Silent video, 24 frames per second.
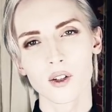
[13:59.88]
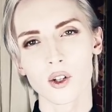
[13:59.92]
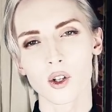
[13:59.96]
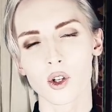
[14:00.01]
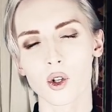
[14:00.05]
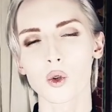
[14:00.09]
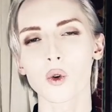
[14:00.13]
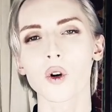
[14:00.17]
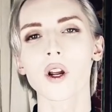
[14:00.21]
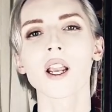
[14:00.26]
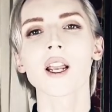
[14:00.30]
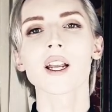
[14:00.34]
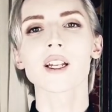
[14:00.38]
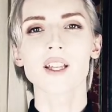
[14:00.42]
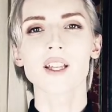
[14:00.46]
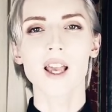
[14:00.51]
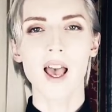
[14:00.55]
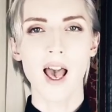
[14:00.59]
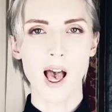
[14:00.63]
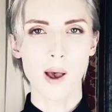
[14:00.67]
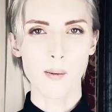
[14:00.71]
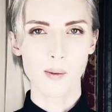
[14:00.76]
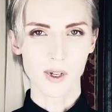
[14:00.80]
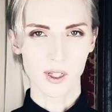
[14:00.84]
great
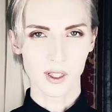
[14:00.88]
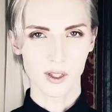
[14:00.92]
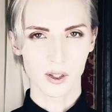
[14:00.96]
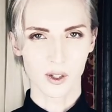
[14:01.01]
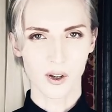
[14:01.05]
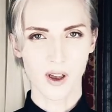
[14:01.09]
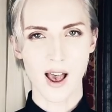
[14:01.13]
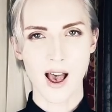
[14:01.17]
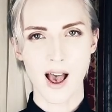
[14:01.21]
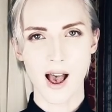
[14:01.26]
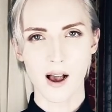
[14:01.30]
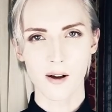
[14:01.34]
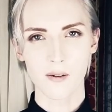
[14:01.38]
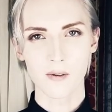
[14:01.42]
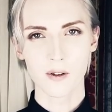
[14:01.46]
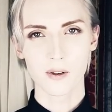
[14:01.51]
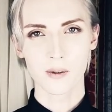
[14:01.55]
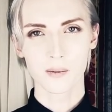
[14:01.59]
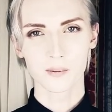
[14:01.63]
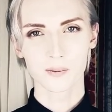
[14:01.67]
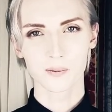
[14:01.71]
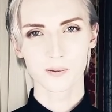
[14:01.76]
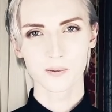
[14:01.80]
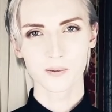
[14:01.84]
habit to have.
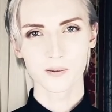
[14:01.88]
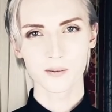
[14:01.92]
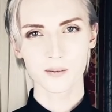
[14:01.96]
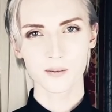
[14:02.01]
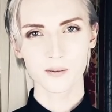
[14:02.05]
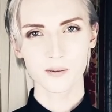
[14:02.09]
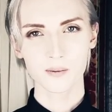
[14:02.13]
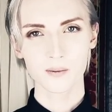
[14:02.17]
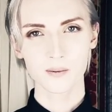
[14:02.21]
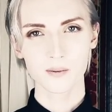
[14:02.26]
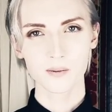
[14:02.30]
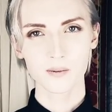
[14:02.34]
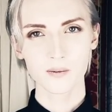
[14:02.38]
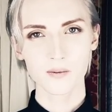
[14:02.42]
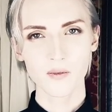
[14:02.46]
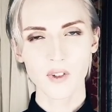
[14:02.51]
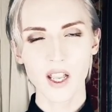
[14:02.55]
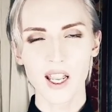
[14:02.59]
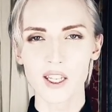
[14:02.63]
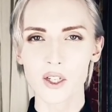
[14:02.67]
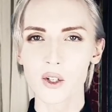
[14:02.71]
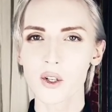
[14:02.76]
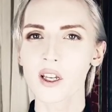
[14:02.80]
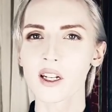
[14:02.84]

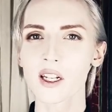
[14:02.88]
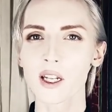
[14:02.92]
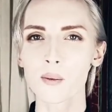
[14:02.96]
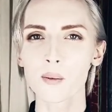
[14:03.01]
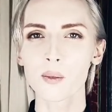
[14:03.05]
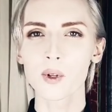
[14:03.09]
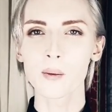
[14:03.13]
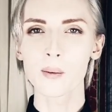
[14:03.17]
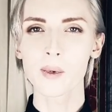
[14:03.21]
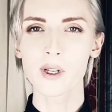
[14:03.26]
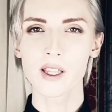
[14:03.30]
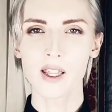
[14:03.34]
And you can implement